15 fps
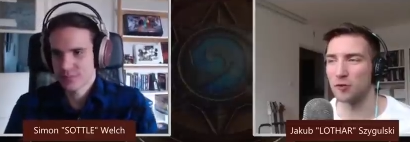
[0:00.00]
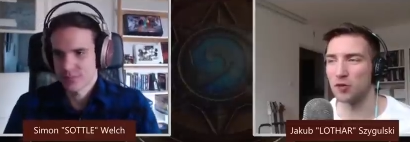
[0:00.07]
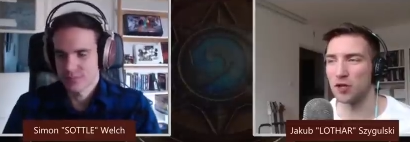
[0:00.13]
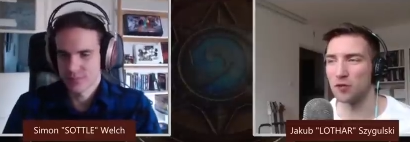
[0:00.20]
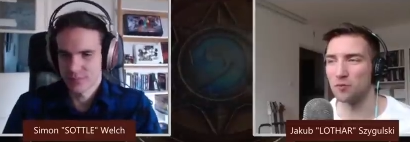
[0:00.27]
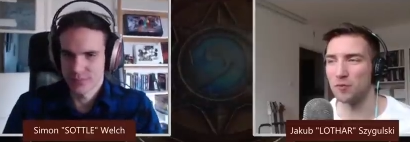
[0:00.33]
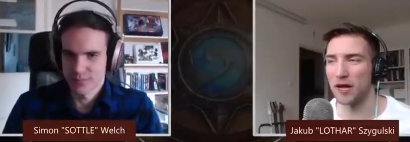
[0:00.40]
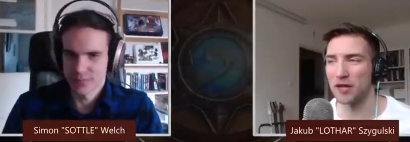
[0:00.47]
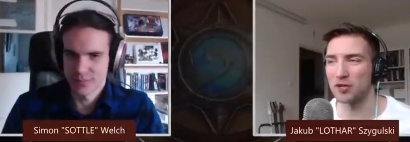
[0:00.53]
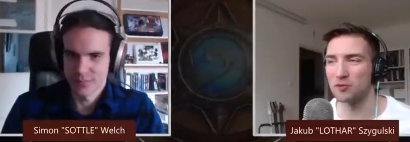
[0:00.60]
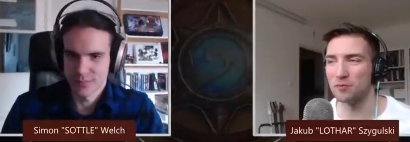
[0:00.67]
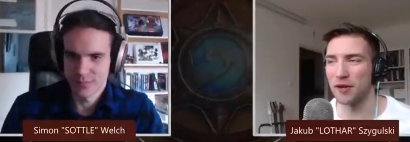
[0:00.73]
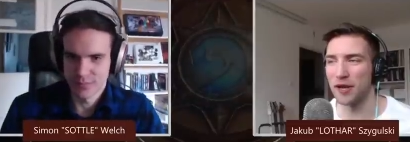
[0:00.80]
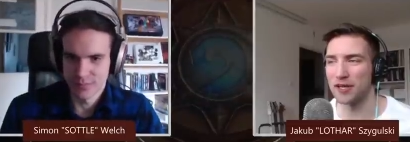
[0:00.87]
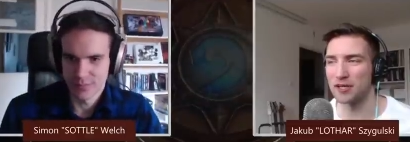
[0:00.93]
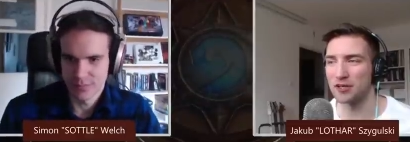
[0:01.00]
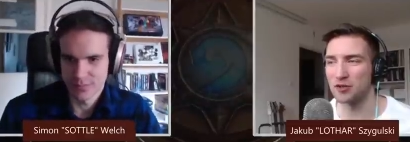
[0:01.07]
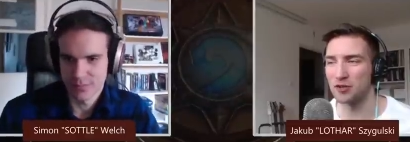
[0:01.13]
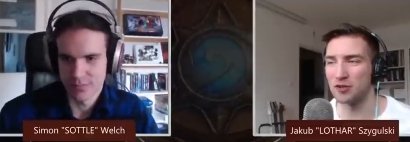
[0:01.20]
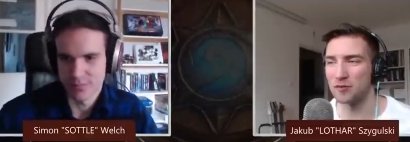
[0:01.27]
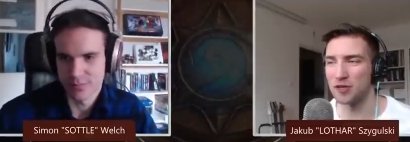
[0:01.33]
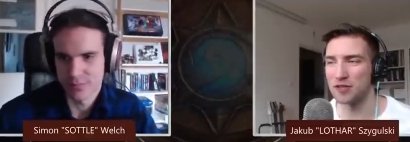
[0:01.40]
Speaker 1: Like winning
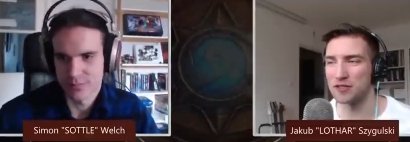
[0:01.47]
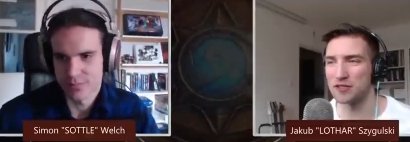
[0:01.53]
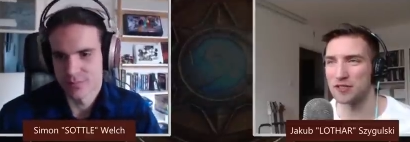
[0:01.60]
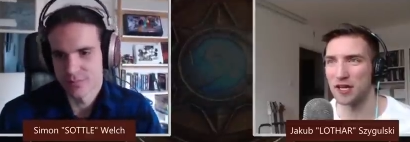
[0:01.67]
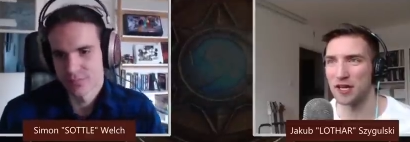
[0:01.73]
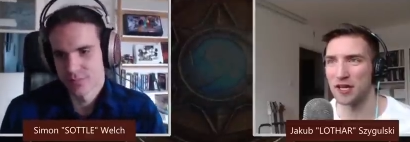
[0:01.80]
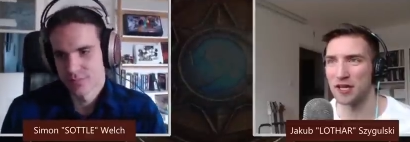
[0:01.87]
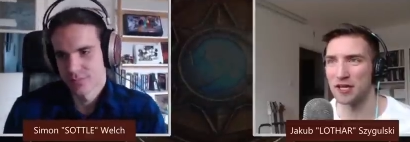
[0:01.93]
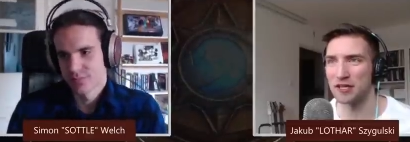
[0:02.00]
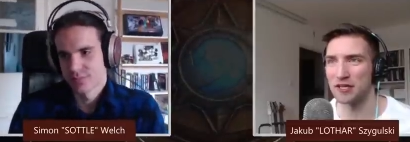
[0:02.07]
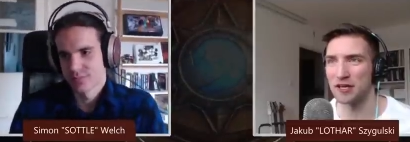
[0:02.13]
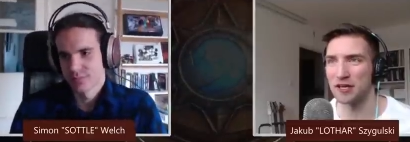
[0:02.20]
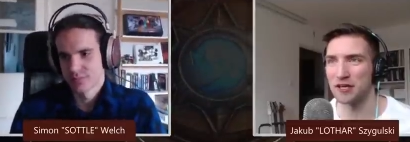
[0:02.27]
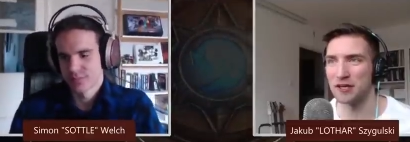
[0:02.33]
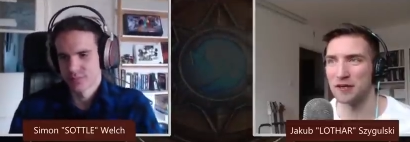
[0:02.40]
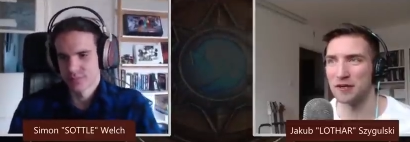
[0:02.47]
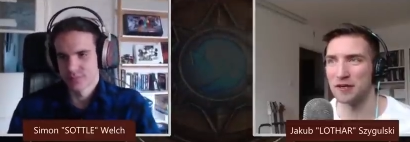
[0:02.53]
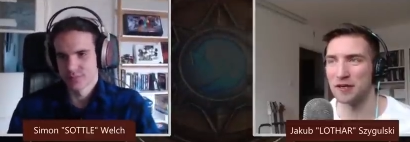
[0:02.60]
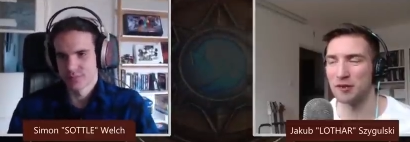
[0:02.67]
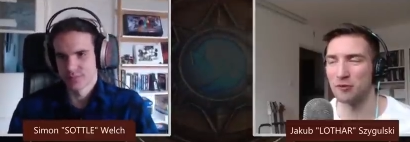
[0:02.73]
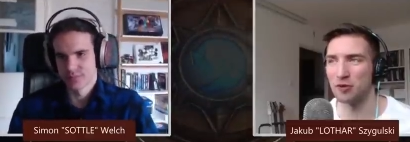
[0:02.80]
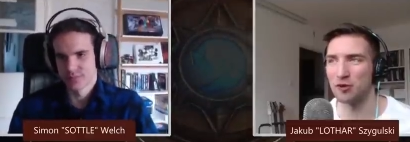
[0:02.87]
back-to-back tournaments, and
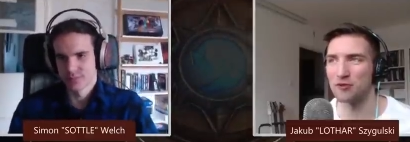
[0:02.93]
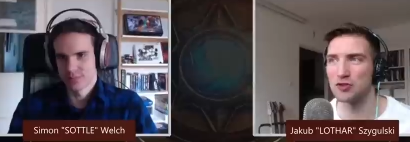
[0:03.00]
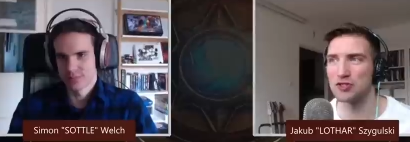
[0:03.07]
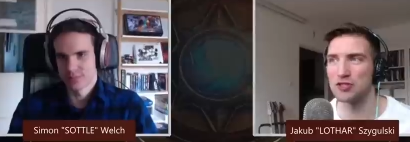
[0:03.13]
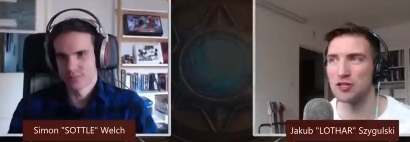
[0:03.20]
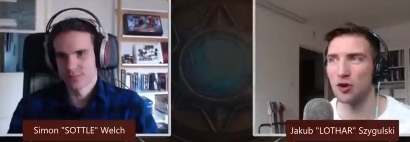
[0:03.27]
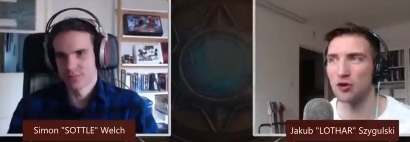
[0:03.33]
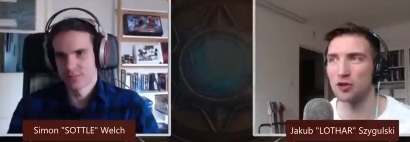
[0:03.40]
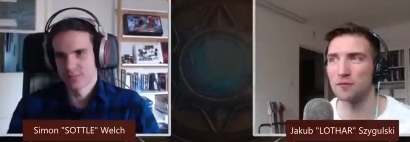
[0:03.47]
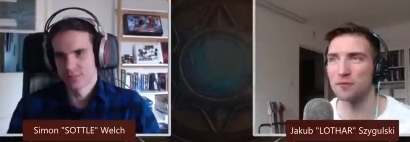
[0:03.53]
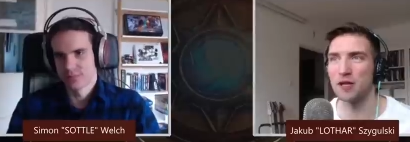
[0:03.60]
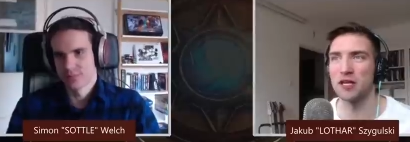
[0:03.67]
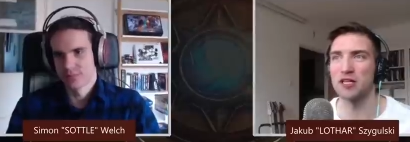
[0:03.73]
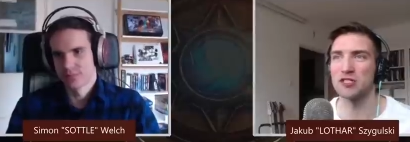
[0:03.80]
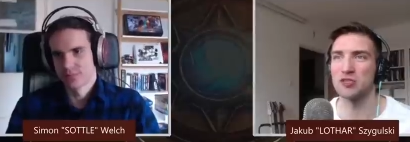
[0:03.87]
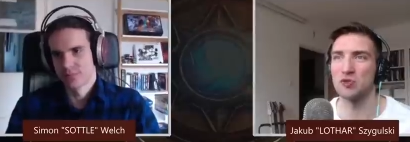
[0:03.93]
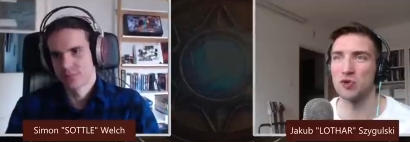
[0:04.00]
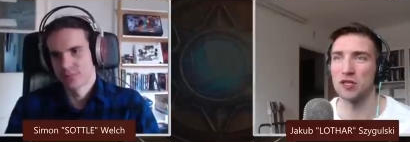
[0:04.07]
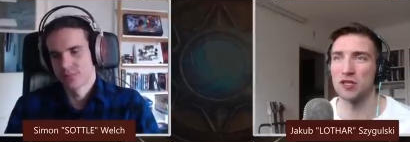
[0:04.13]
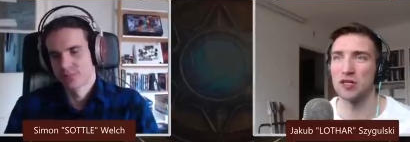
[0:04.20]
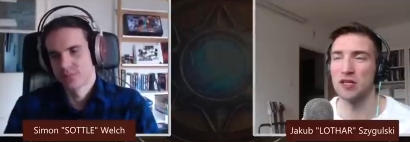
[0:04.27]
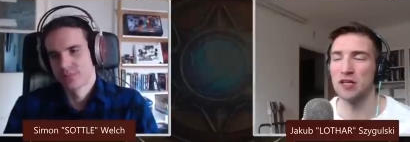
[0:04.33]
uh, I would love to see other
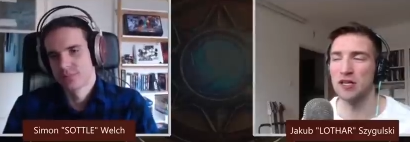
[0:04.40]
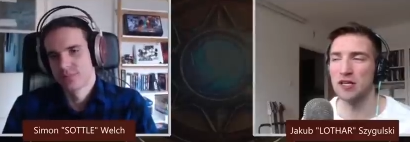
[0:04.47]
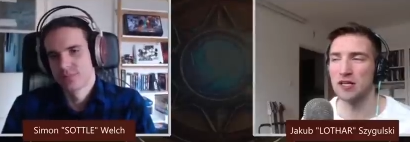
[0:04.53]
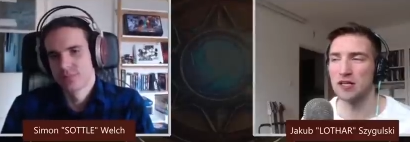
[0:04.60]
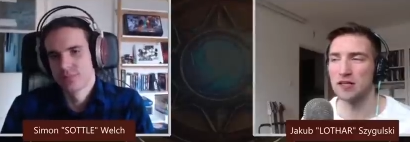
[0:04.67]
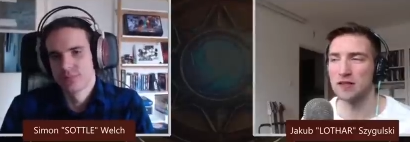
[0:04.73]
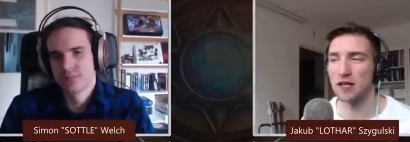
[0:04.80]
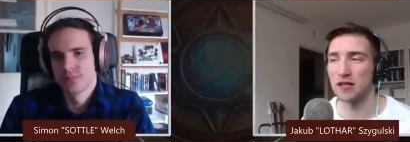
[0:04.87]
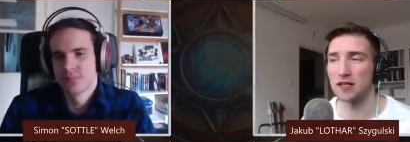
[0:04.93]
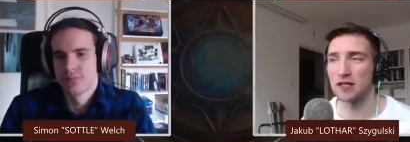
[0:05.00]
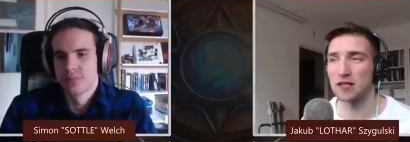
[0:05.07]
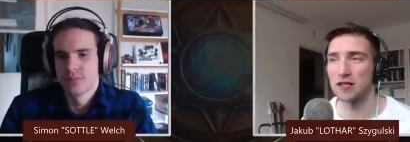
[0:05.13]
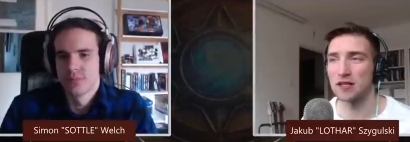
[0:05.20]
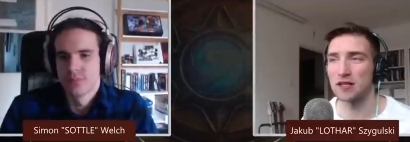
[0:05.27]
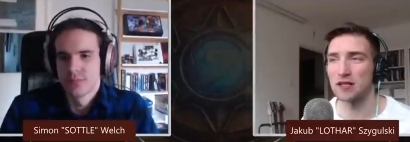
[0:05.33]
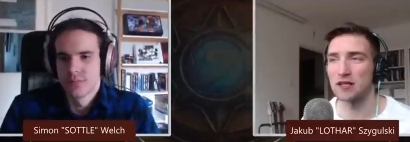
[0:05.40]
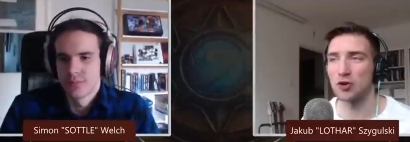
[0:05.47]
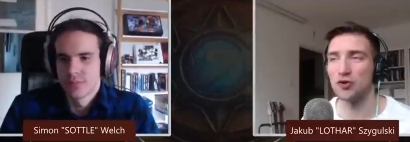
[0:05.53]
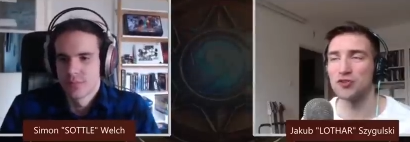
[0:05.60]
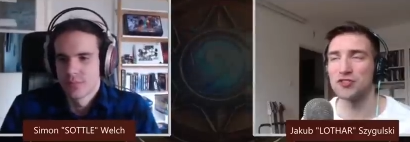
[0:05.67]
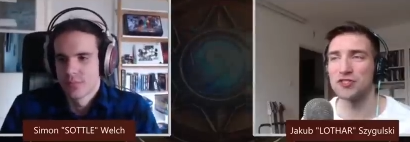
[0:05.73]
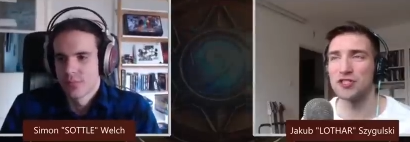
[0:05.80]
players doing that
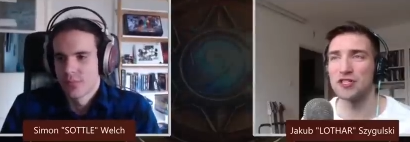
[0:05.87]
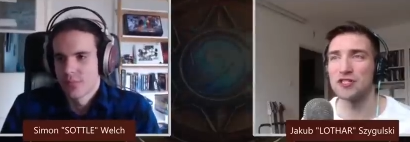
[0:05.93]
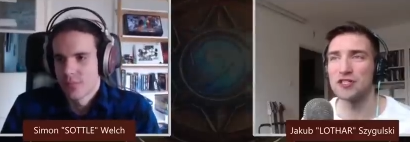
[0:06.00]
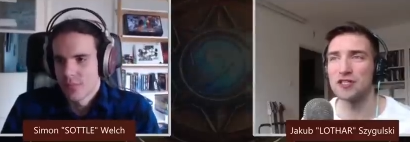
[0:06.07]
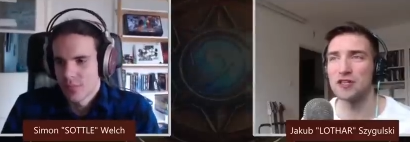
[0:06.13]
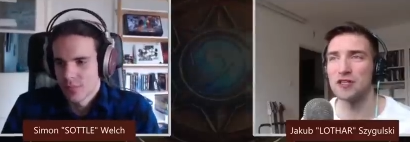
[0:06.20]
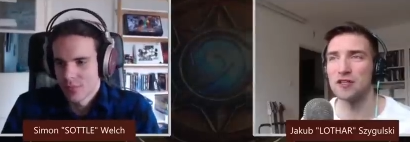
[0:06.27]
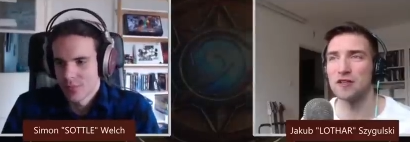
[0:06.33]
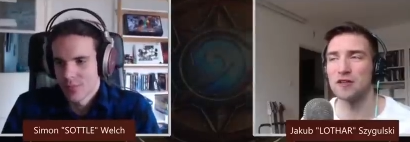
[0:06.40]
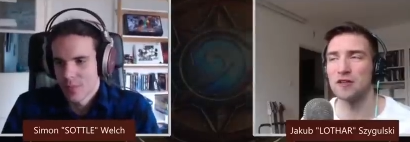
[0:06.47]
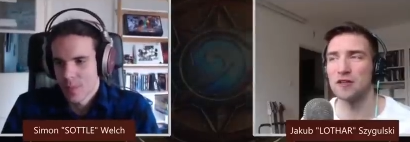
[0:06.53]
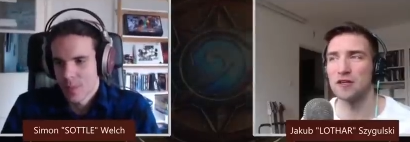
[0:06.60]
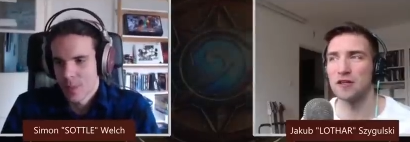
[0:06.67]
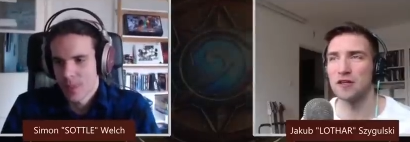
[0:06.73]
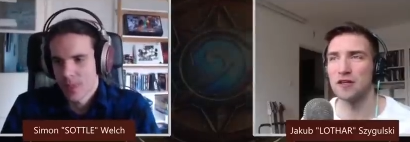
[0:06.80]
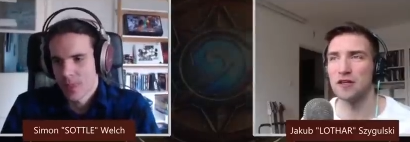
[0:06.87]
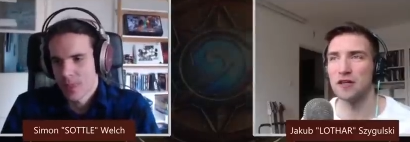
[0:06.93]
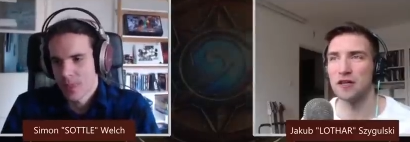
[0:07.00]
consistent,